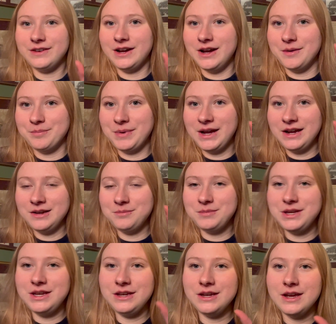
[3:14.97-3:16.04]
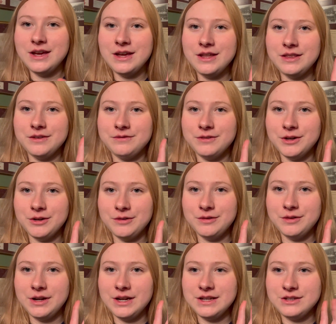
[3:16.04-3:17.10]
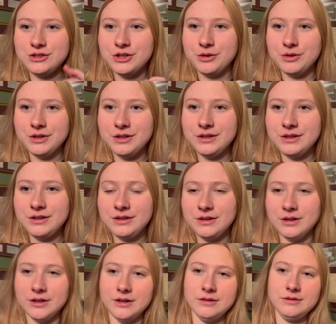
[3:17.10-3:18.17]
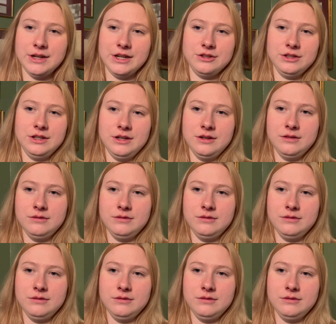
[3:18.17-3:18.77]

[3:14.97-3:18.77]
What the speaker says: Behind me, the photo I showed earlier, or actually